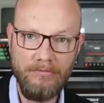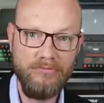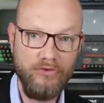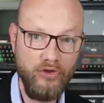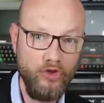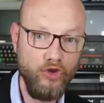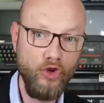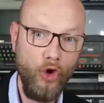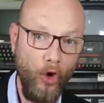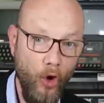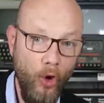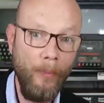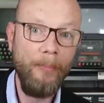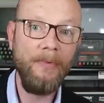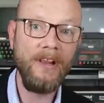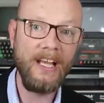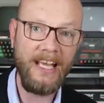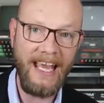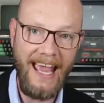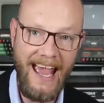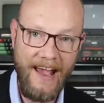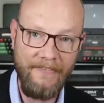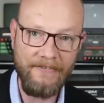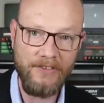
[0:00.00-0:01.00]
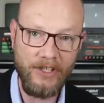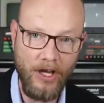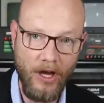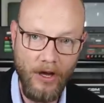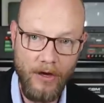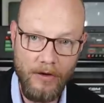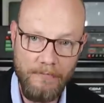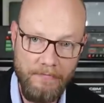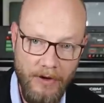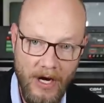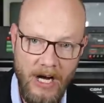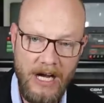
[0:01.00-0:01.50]
normally have to
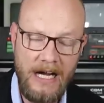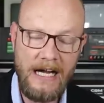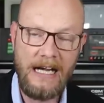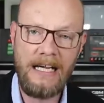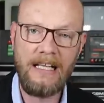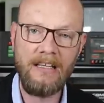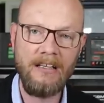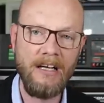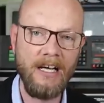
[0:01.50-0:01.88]
go buy,